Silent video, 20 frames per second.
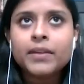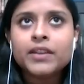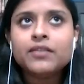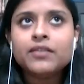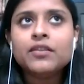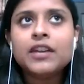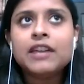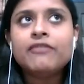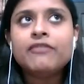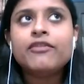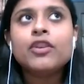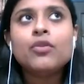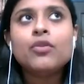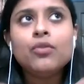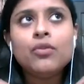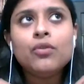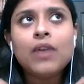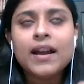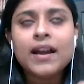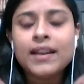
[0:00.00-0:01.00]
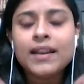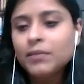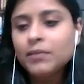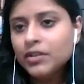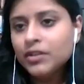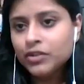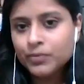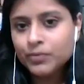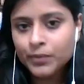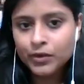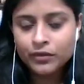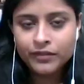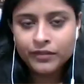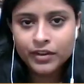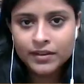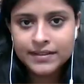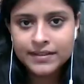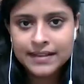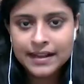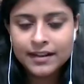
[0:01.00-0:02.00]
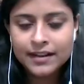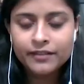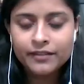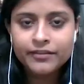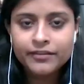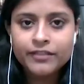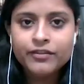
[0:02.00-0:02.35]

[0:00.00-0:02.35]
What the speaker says: But, you know, if you are able to prove yourself,